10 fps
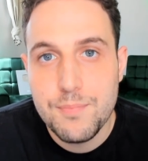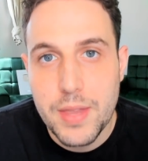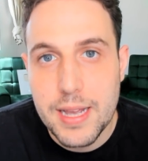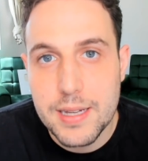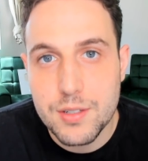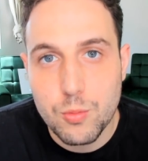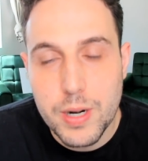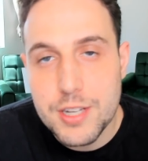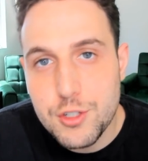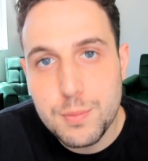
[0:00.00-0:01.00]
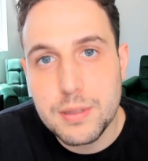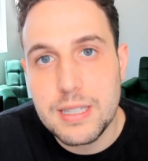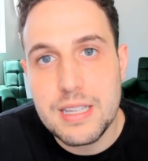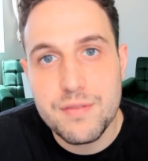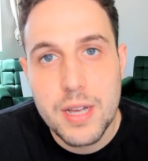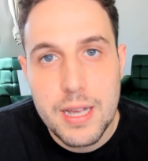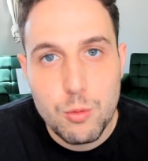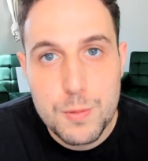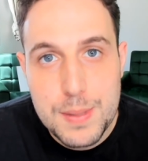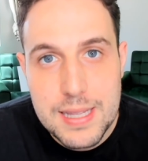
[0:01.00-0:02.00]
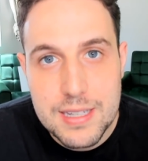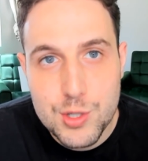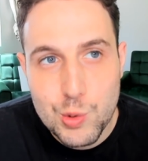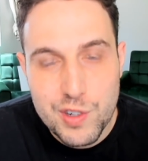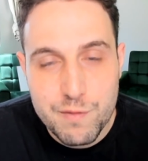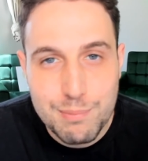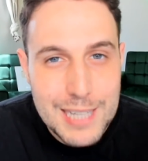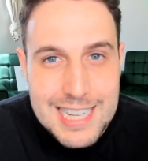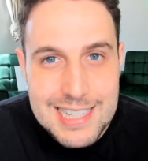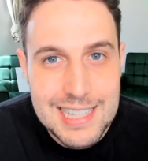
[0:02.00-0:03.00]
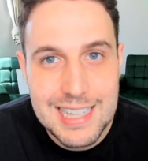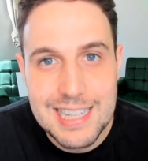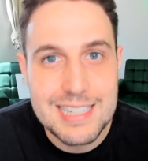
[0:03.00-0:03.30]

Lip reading: And what I do believe would be this sort of blessing in